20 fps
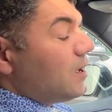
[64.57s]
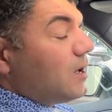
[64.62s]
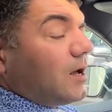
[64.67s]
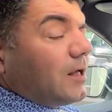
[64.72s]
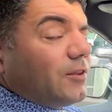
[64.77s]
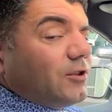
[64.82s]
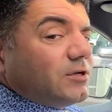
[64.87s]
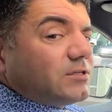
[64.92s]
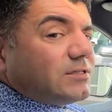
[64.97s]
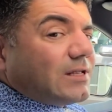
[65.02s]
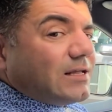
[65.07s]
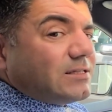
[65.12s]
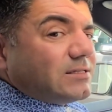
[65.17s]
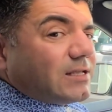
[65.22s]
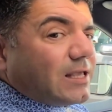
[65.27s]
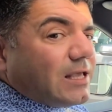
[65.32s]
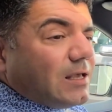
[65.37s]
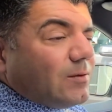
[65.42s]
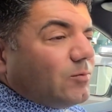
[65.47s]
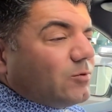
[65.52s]
There's
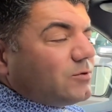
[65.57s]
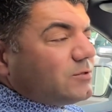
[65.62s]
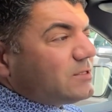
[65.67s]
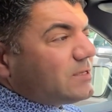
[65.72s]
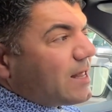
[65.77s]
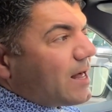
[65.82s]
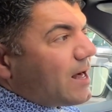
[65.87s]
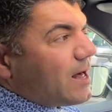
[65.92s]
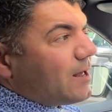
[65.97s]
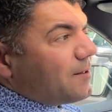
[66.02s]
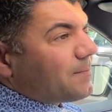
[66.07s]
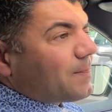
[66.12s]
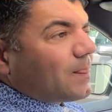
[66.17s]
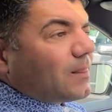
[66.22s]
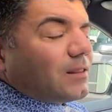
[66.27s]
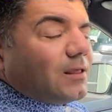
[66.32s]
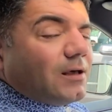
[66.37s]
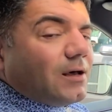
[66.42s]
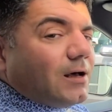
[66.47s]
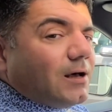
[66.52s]
lots of cables that
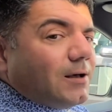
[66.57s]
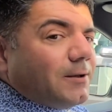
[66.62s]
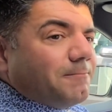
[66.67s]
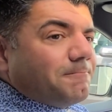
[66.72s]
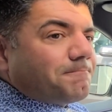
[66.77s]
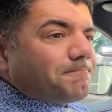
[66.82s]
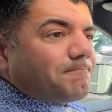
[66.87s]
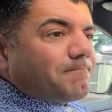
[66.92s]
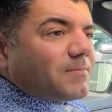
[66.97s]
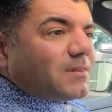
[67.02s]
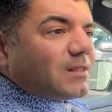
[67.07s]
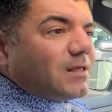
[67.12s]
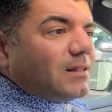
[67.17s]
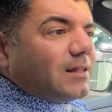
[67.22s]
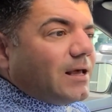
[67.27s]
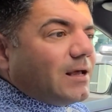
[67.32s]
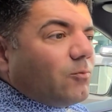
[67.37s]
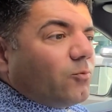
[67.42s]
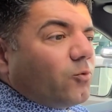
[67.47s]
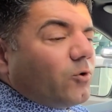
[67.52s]

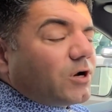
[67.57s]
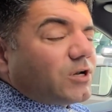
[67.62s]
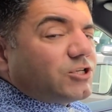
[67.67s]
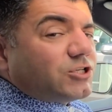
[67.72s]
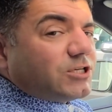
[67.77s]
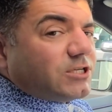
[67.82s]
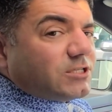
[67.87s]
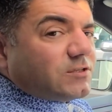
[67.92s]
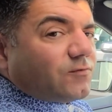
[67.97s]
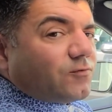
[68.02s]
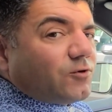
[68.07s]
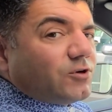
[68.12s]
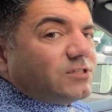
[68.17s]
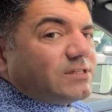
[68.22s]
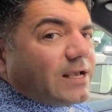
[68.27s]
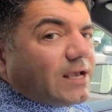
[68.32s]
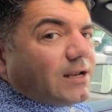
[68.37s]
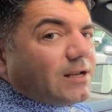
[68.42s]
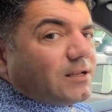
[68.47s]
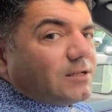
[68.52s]
work just for
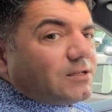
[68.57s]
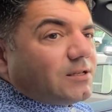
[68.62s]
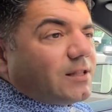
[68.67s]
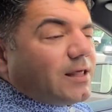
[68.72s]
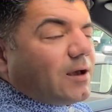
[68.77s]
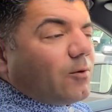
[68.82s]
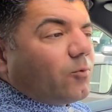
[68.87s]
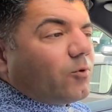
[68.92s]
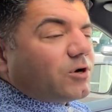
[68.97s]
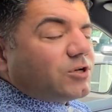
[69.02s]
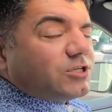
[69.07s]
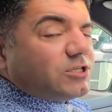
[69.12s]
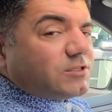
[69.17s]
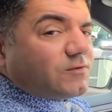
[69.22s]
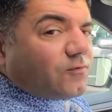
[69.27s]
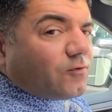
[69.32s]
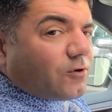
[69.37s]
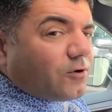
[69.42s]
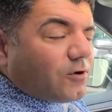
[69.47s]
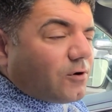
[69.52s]
data, that work
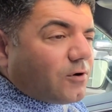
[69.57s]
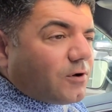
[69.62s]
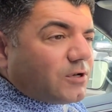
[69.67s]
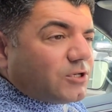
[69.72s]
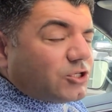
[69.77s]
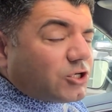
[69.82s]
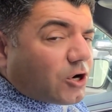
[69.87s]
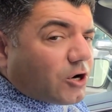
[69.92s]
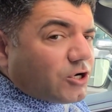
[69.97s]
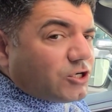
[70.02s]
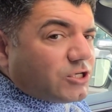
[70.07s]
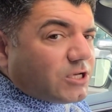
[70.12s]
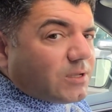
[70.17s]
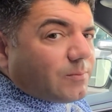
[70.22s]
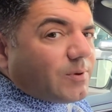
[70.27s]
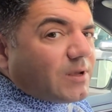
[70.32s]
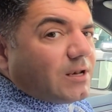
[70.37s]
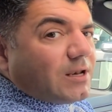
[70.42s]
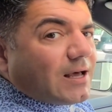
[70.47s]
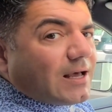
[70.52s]
just for
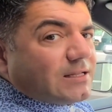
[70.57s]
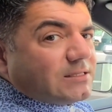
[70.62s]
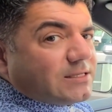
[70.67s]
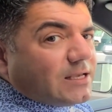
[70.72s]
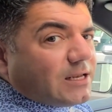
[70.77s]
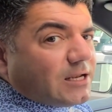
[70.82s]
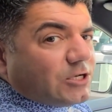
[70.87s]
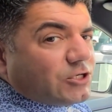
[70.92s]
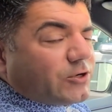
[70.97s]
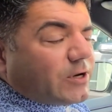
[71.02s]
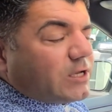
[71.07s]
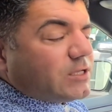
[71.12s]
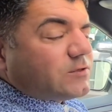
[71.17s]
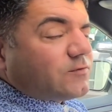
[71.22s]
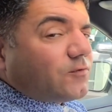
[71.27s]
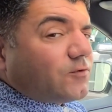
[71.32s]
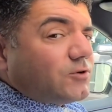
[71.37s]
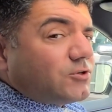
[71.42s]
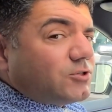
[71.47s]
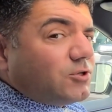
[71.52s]
charging but not data
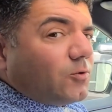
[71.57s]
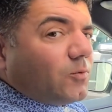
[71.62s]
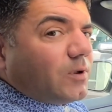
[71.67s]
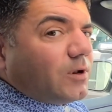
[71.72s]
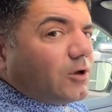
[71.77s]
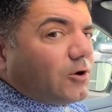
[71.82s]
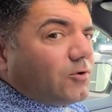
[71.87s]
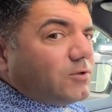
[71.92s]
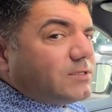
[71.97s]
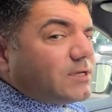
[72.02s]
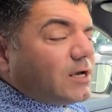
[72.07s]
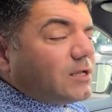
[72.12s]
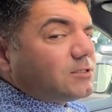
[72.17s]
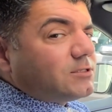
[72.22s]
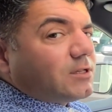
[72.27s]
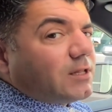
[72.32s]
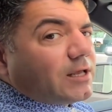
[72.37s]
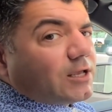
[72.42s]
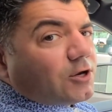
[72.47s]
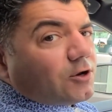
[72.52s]
transfer. So you want to go down
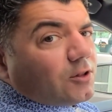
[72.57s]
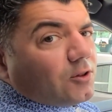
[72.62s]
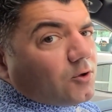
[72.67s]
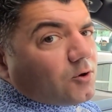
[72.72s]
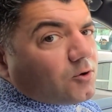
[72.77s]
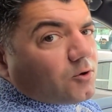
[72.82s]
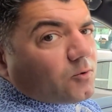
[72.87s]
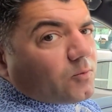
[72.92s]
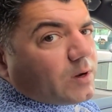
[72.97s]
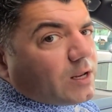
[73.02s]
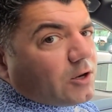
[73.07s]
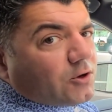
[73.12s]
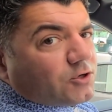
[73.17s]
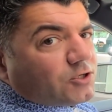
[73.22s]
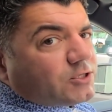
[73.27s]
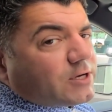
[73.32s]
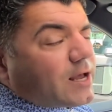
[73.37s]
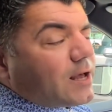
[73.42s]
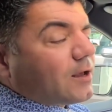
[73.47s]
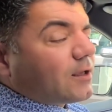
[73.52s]
to like your local Radio
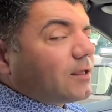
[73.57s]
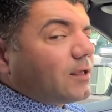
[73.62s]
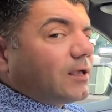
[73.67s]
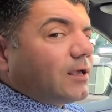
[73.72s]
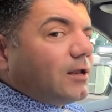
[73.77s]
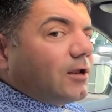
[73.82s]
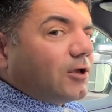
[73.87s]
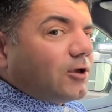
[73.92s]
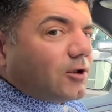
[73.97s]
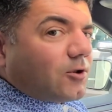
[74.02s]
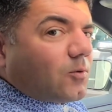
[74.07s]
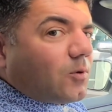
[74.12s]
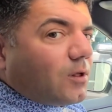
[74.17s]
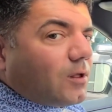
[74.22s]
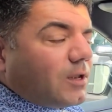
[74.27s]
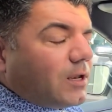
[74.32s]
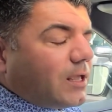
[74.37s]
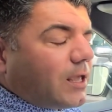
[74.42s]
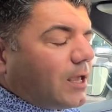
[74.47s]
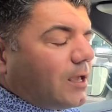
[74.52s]
Shack and get a good
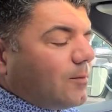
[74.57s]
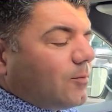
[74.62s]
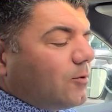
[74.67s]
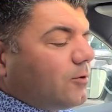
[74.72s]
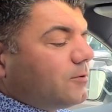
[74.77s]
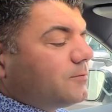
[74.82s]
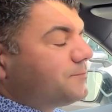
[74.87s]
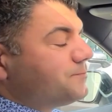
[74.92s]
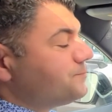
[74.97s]
quality cable.